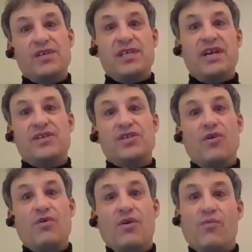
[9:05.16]
is there.
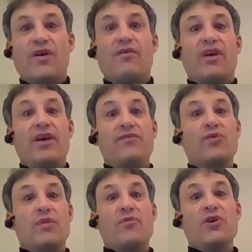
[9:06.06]
So if you
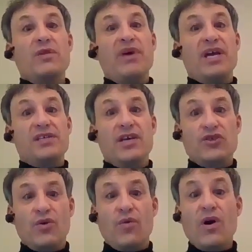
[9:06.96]
were going to bet
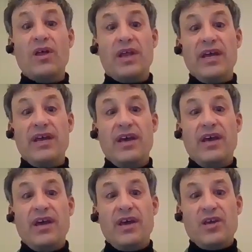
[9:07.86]
Essential Quality,
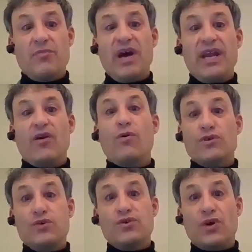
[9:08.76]
you're betting a
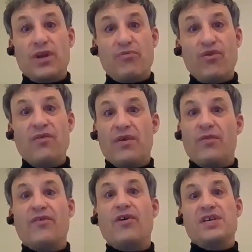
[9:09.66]
horse who's already proven.
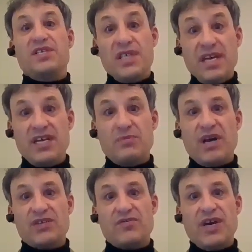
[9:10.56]
We've already seen his
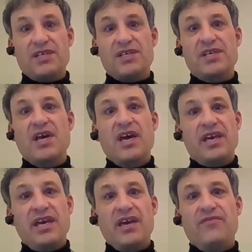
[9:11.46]
best races.
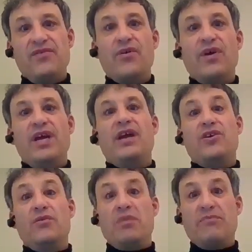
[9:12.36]
King Fury,
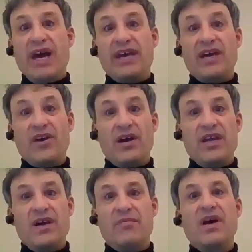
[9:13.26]
you'd be banking on
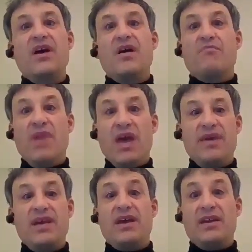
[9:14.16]
him
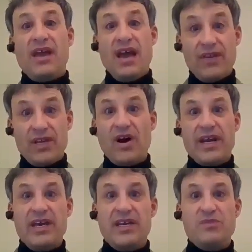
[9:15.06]
maybe having
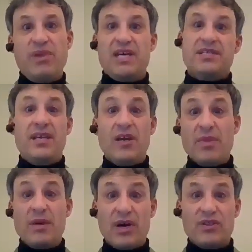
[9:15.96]
not hit his best, and he'll
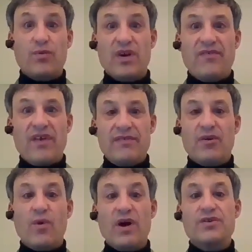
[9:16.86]
be about 25
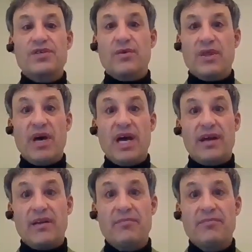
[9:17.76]
to 1 or so in the betting.